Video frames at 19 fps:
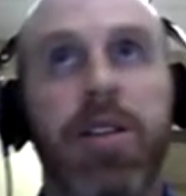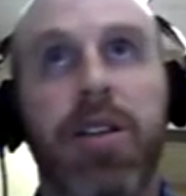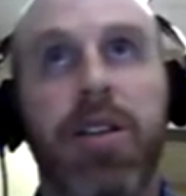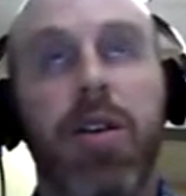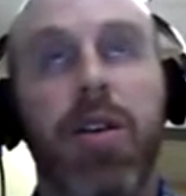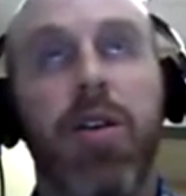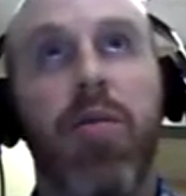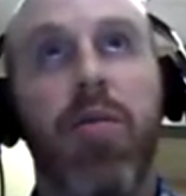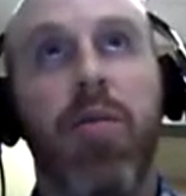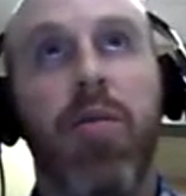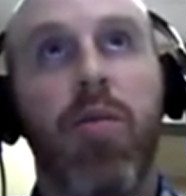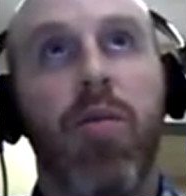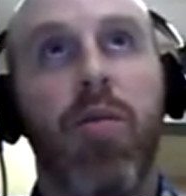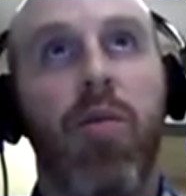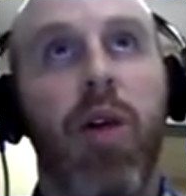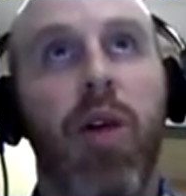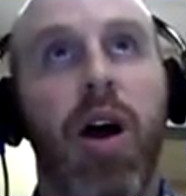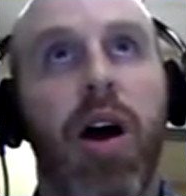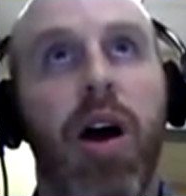still
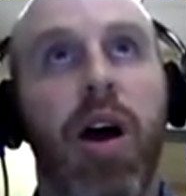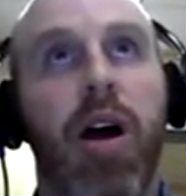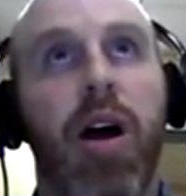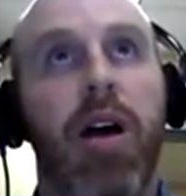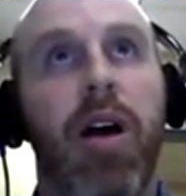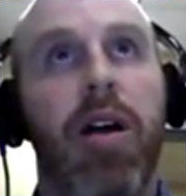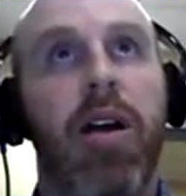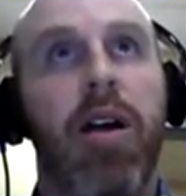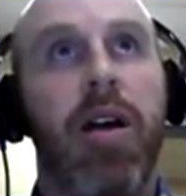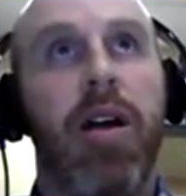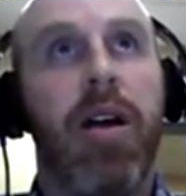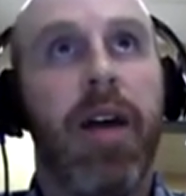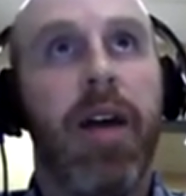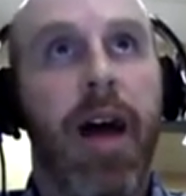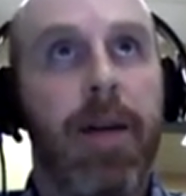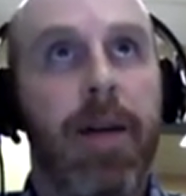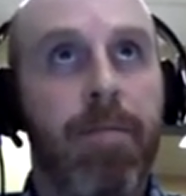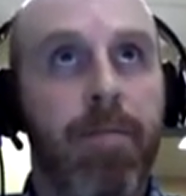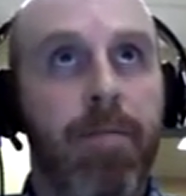
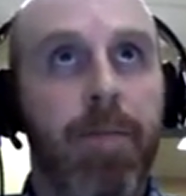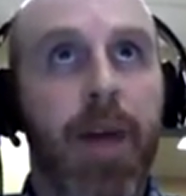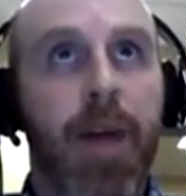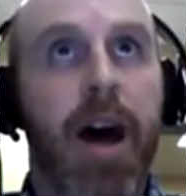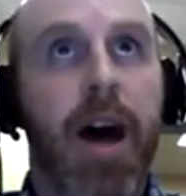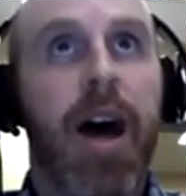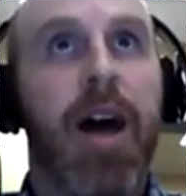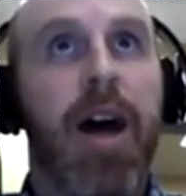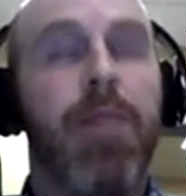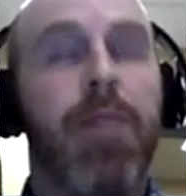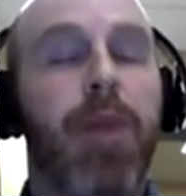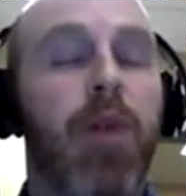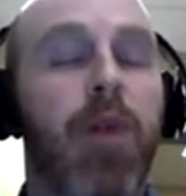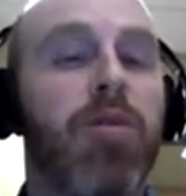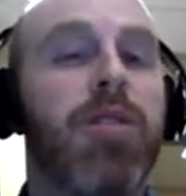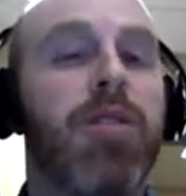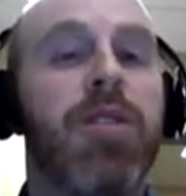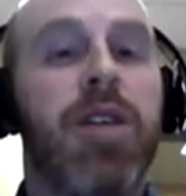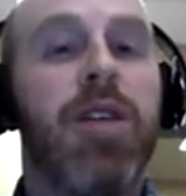high
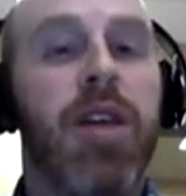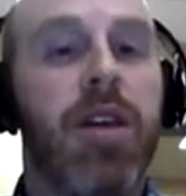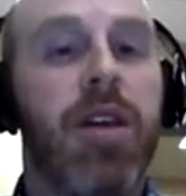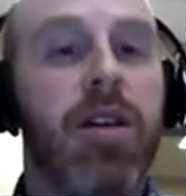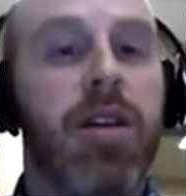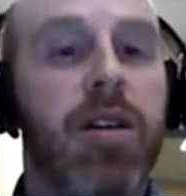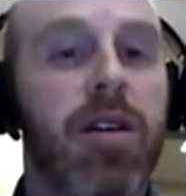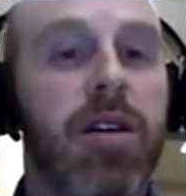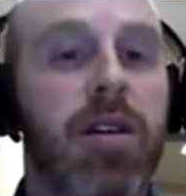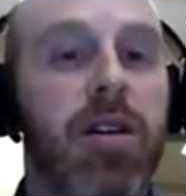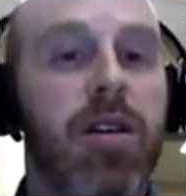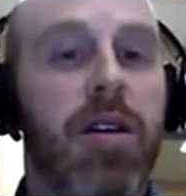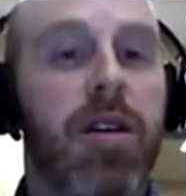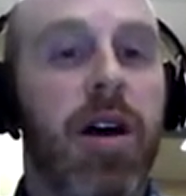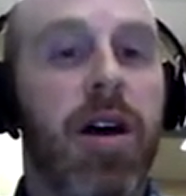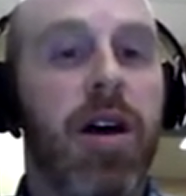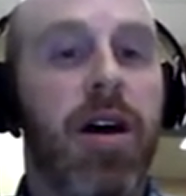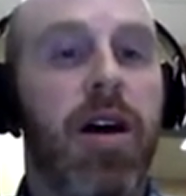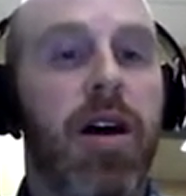potency
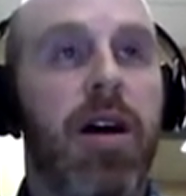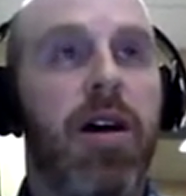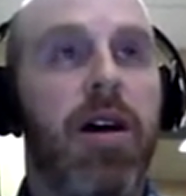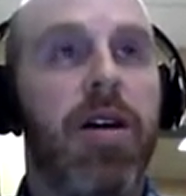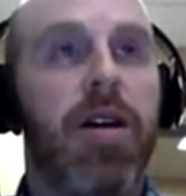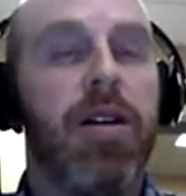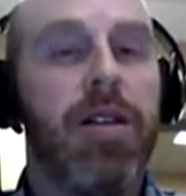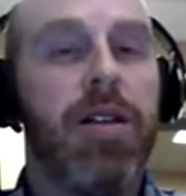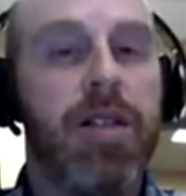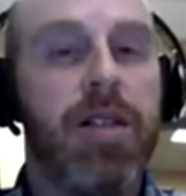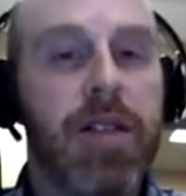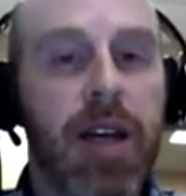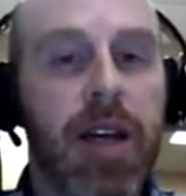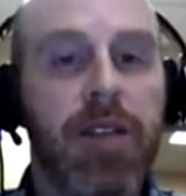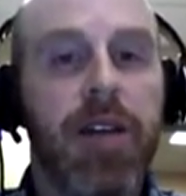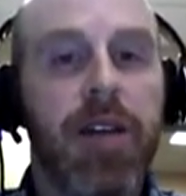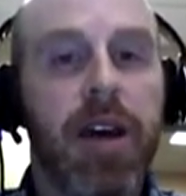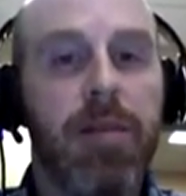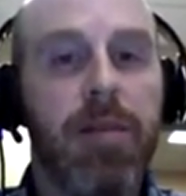
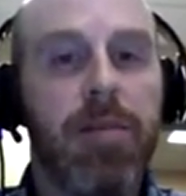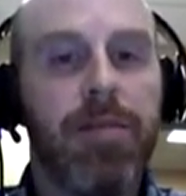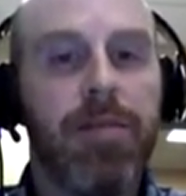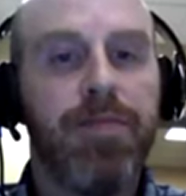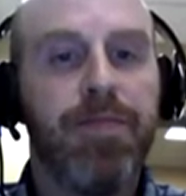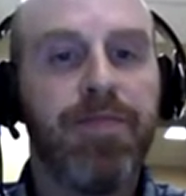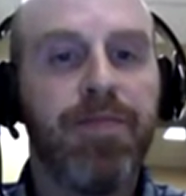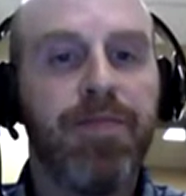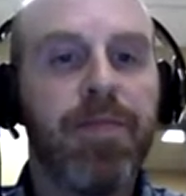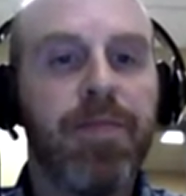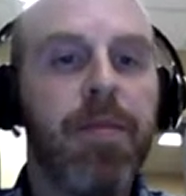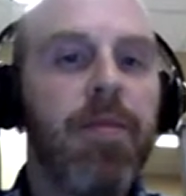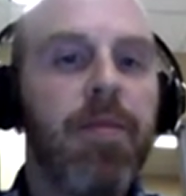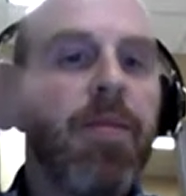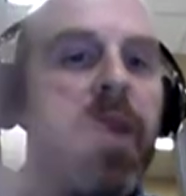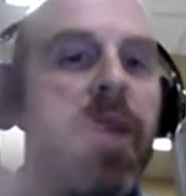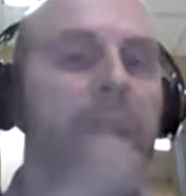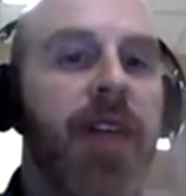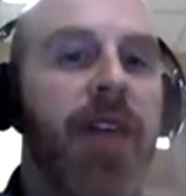cell type.
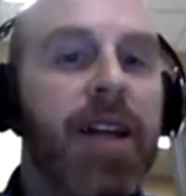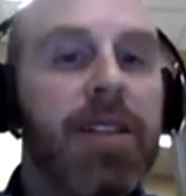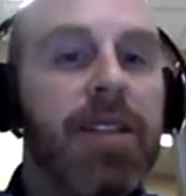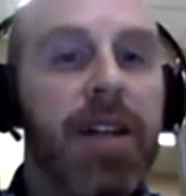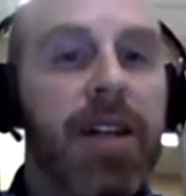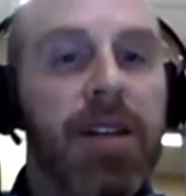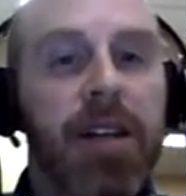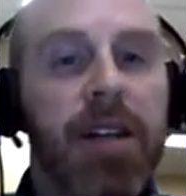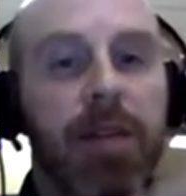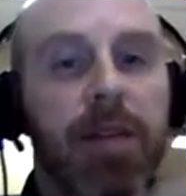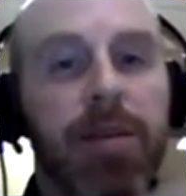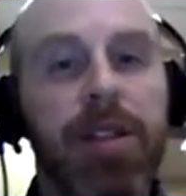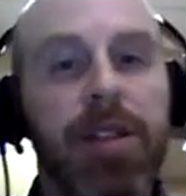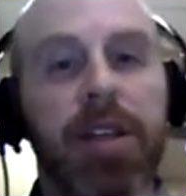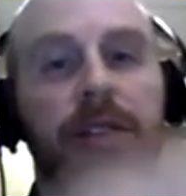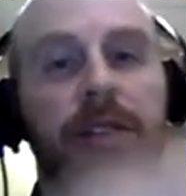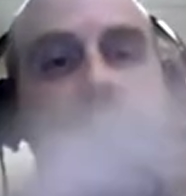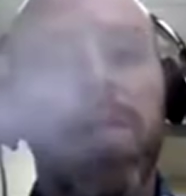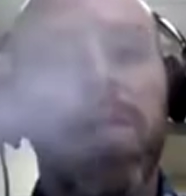That cell type
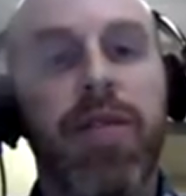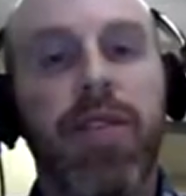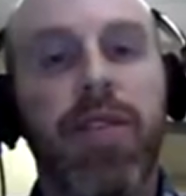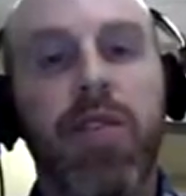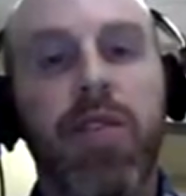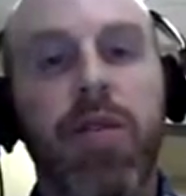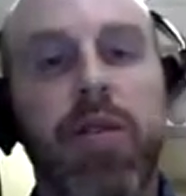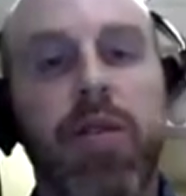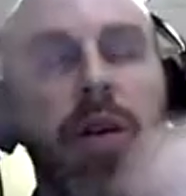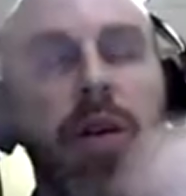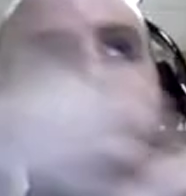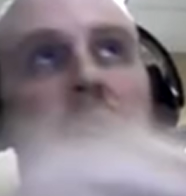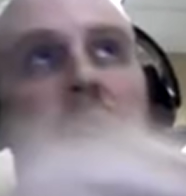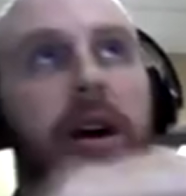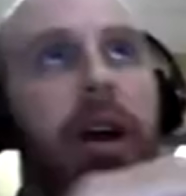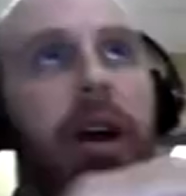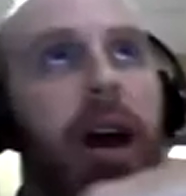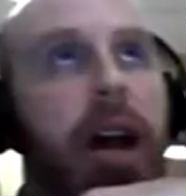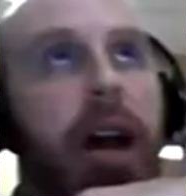is then driven to
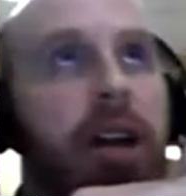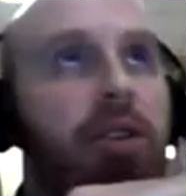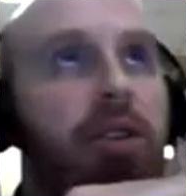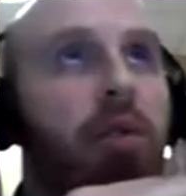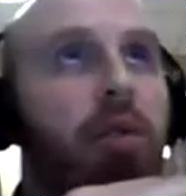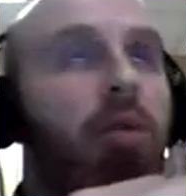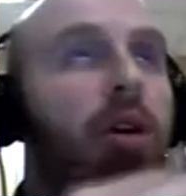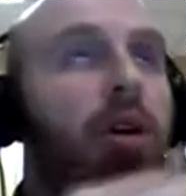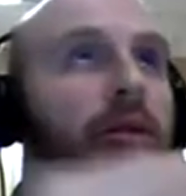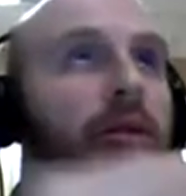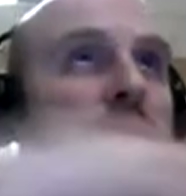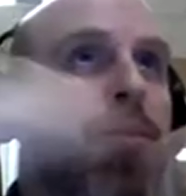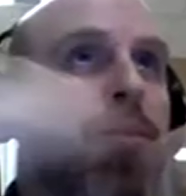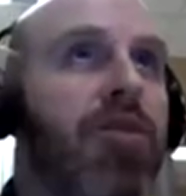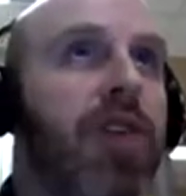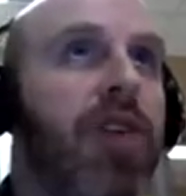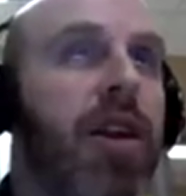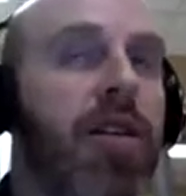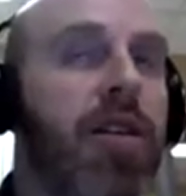a neuronal
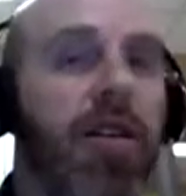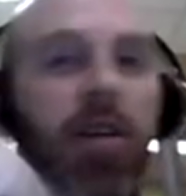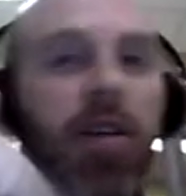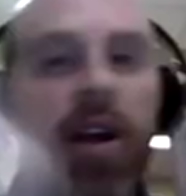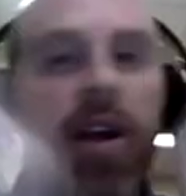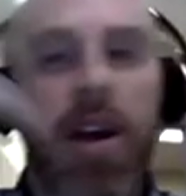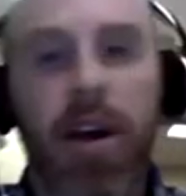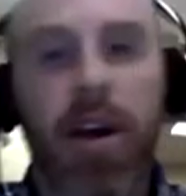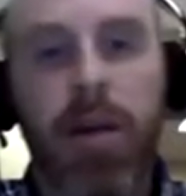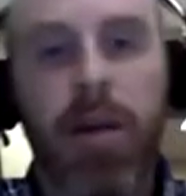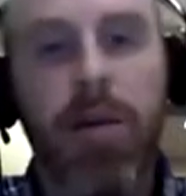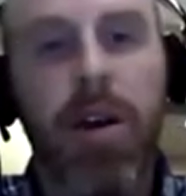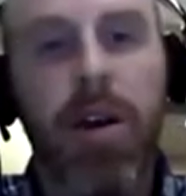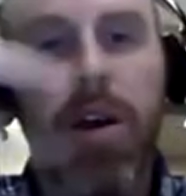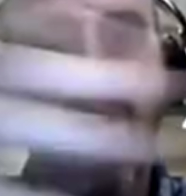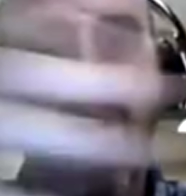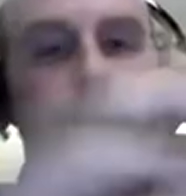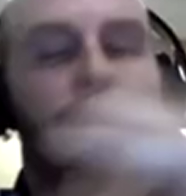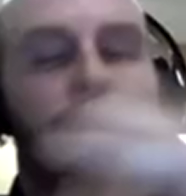progenitor in our